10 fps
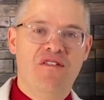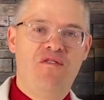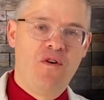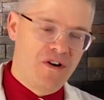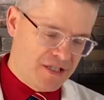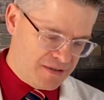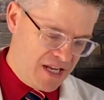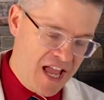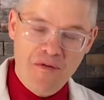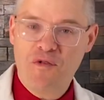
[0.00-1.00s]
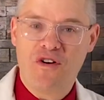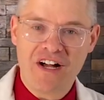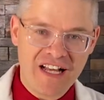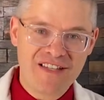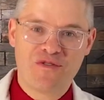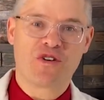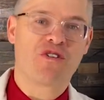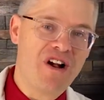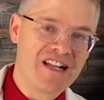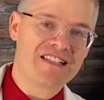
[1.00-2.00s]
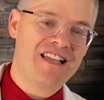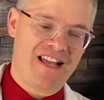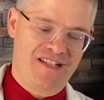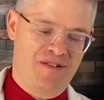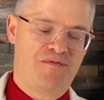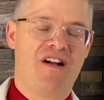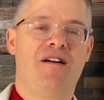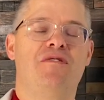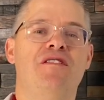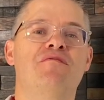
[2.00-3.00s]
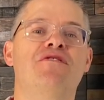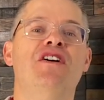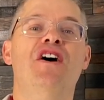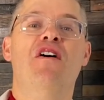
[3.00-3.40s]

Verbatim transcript: for hemorrhoids, for chronic sinus problems,